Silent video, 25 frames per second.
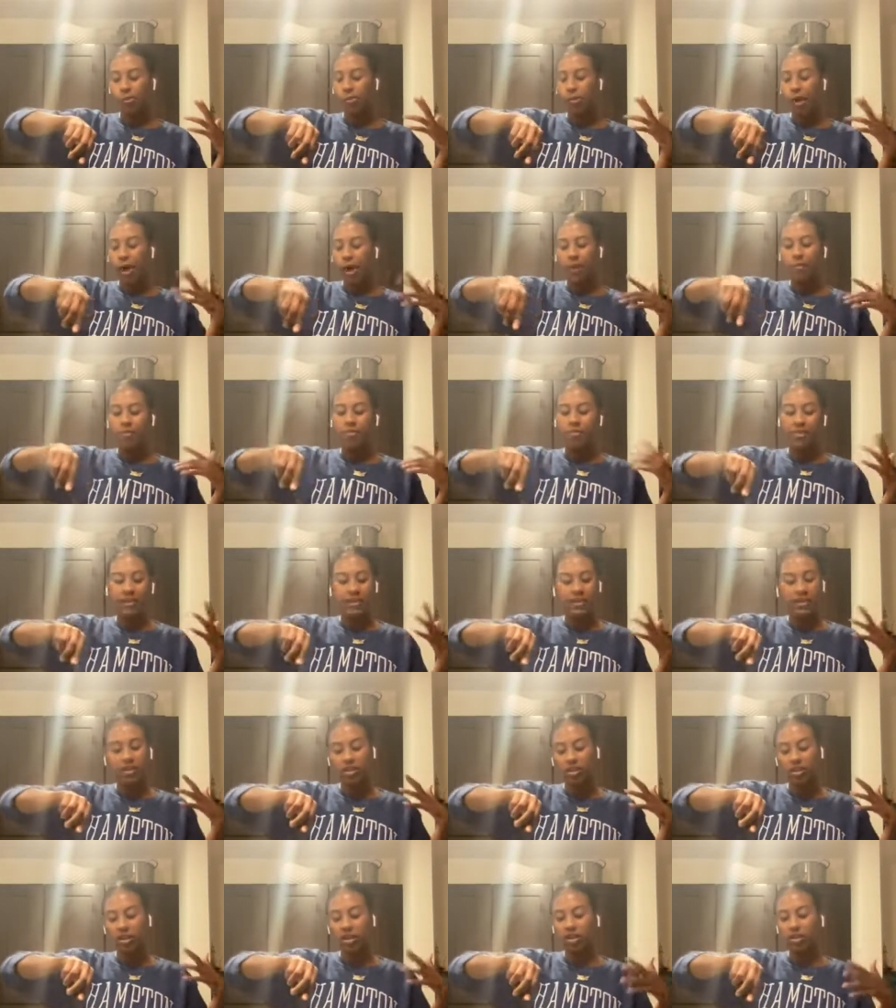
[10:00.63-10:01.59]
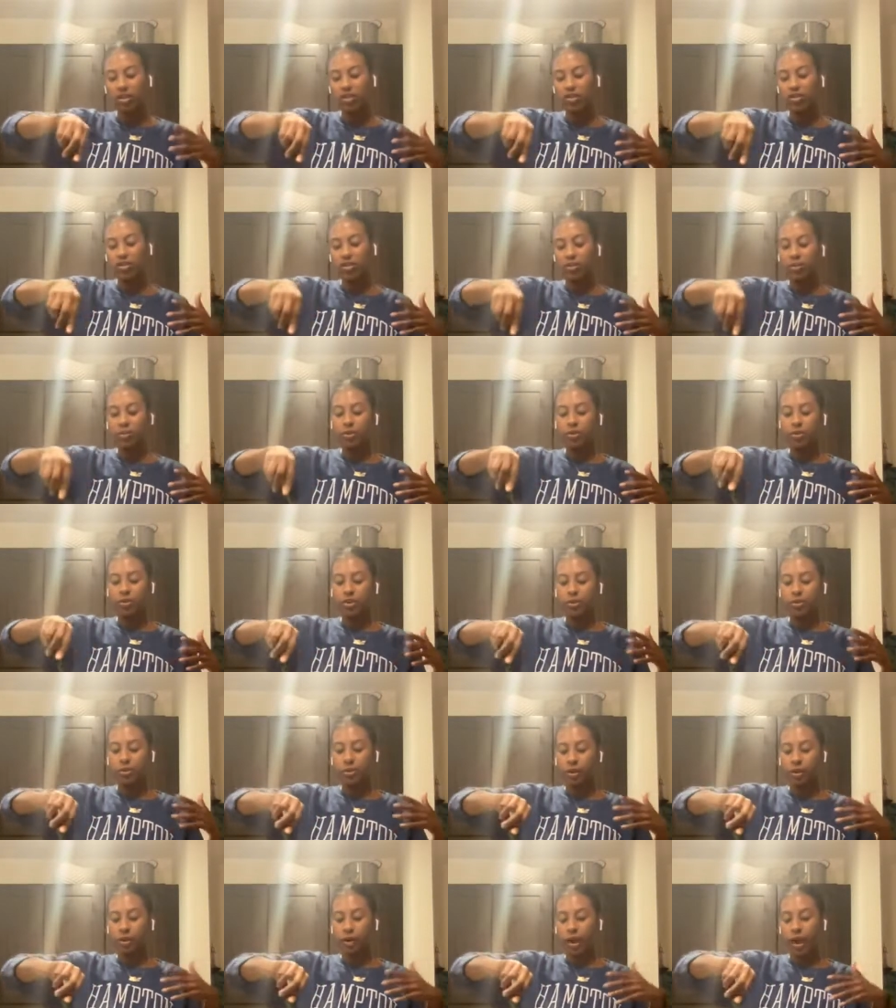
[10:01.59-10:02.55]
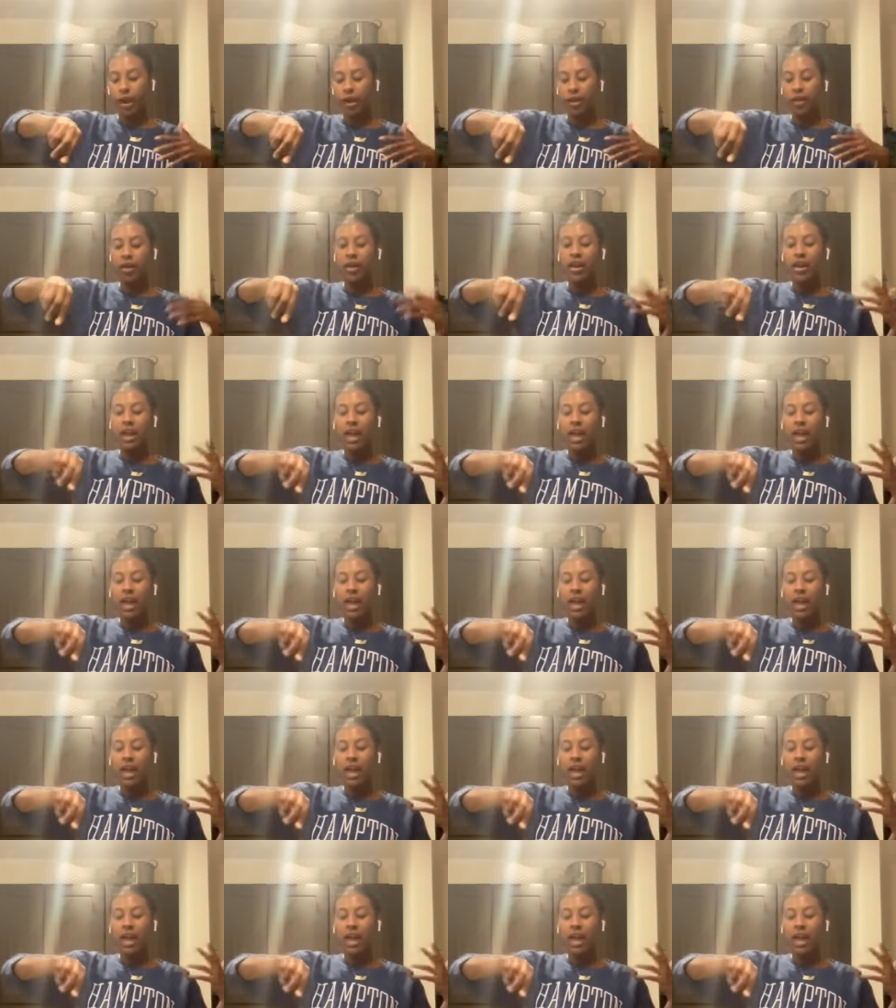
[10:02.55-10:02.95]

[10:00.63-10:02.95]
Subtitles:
but this cooks super, super quick.